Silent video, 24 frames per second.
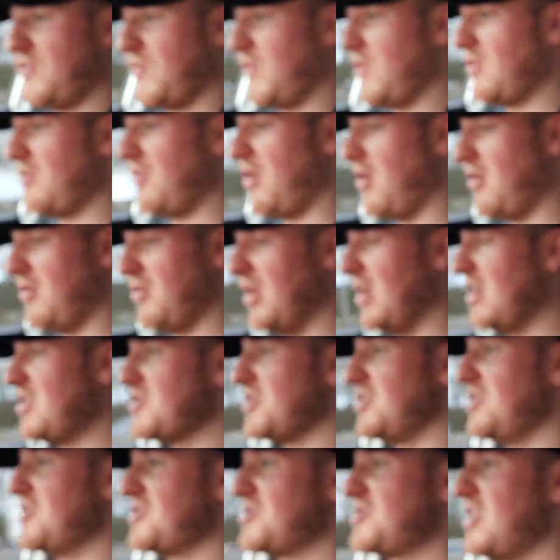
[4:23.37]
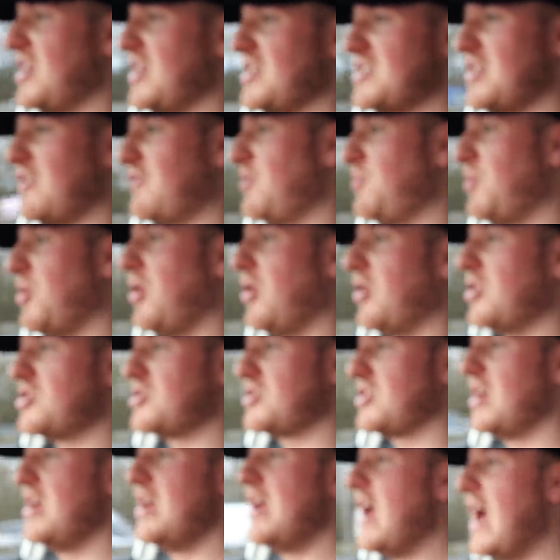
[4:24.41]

for the road literally just ticks every box.